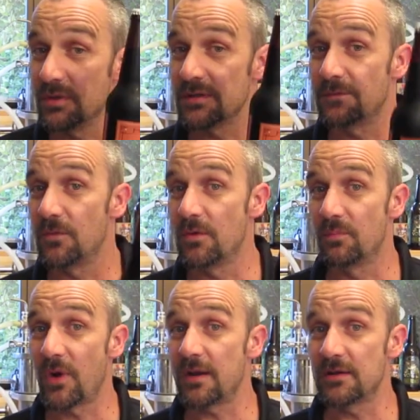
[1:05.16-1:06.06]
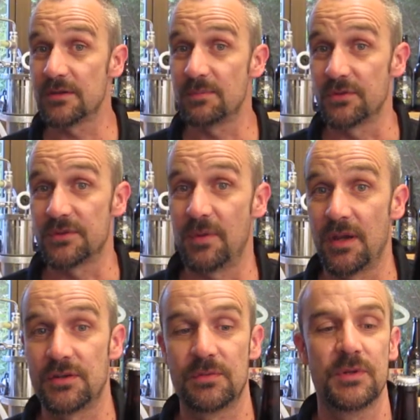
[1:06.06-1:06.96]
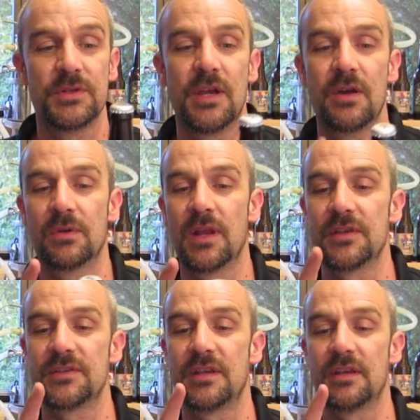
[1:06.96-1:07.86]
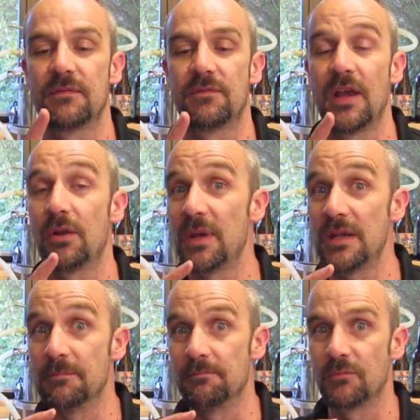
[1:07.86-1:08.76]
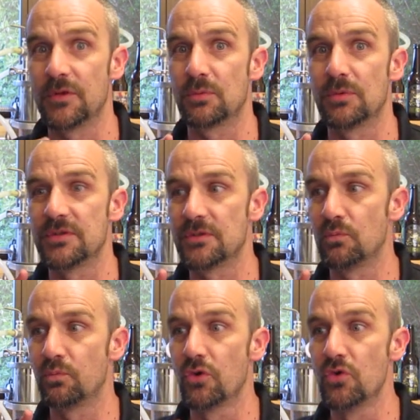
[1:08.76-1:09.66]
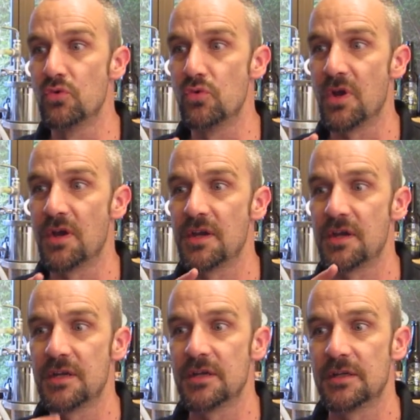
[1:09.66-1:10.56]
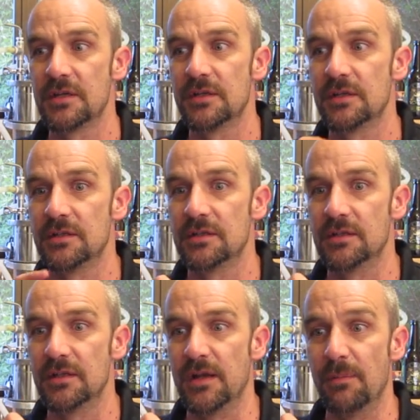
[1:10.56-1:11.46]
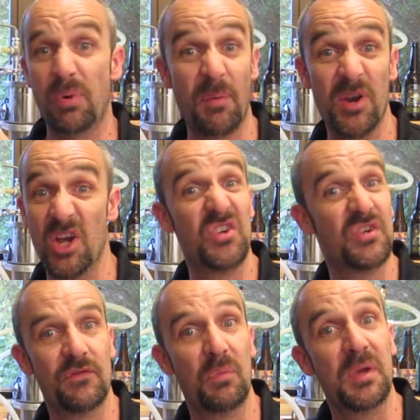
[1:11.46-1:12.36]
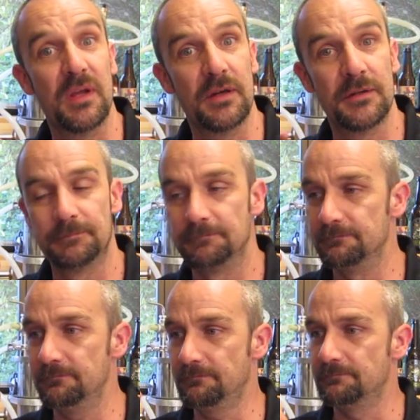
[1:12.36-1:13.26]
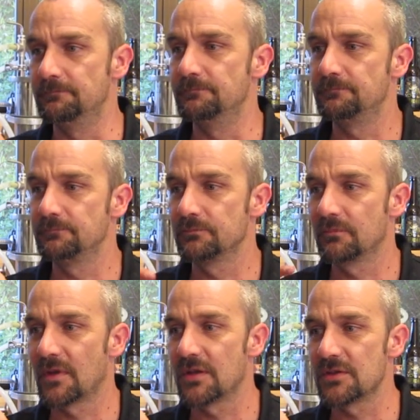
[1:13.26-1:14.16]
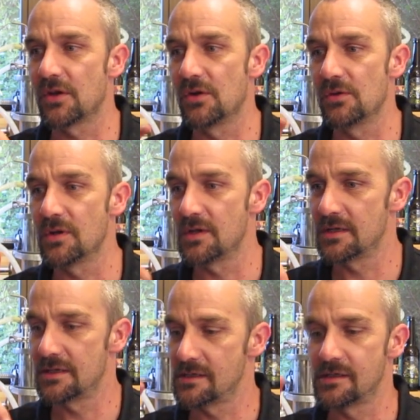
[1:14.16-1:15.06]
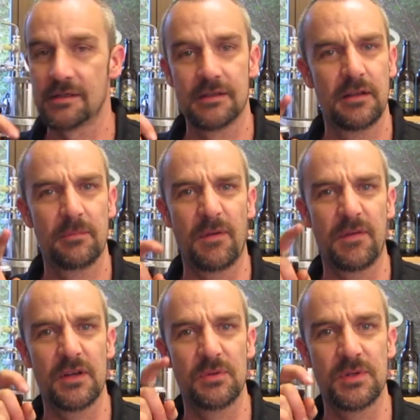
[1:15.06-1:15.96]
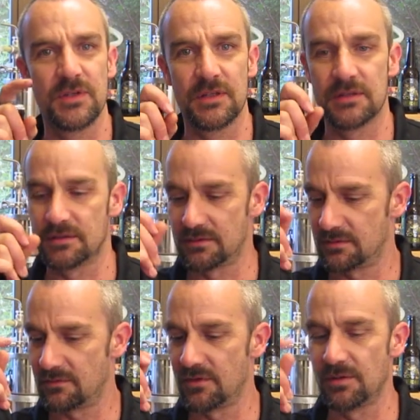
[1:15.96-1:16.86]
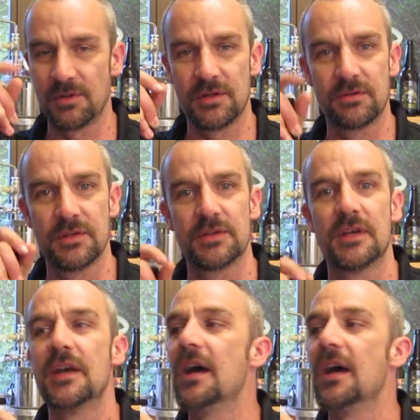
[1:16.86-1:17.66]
this for Braden's Monster Mash, which he held last year for Halloween, which was to brew an abomination of a beer. So, my finger twitching. I really want to do this.